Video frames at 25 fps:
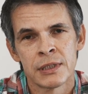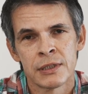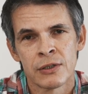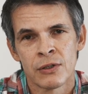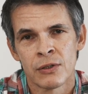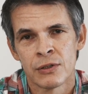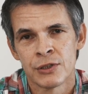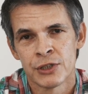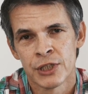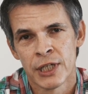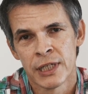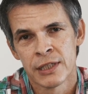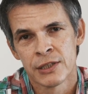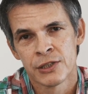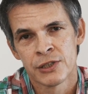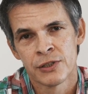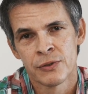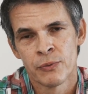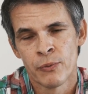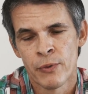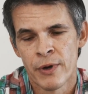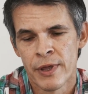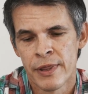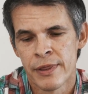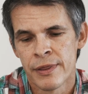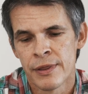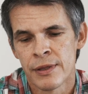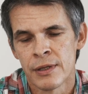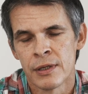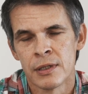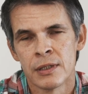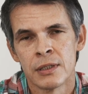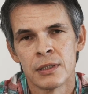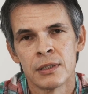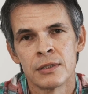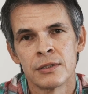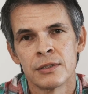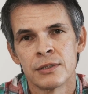in conjunction with
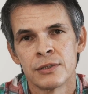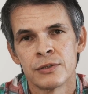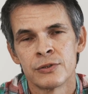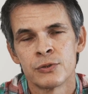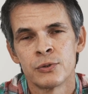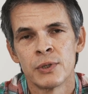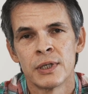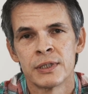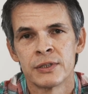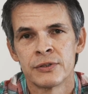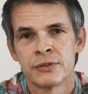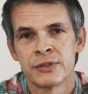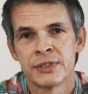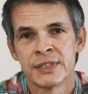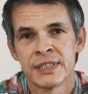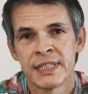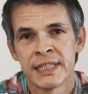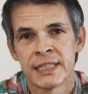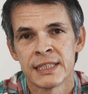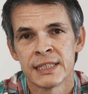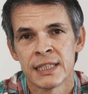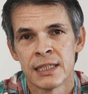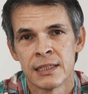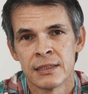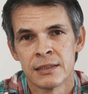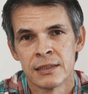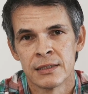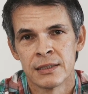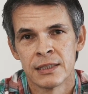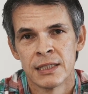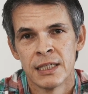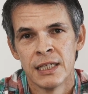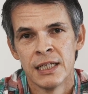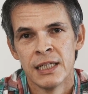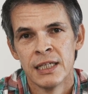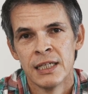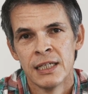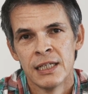the 200-600
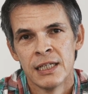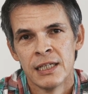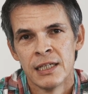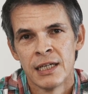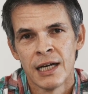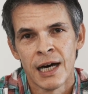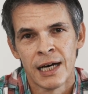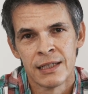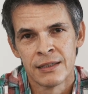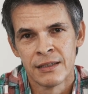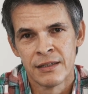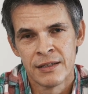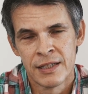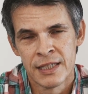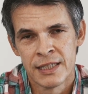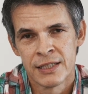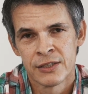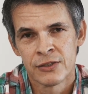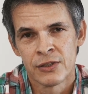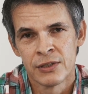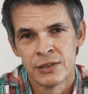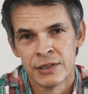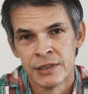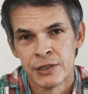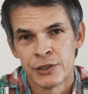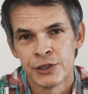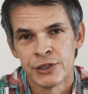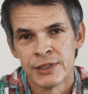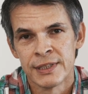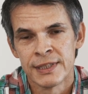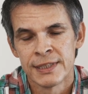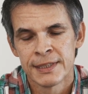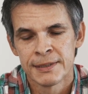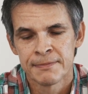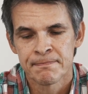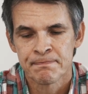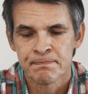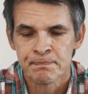under these
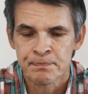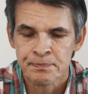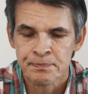conditions.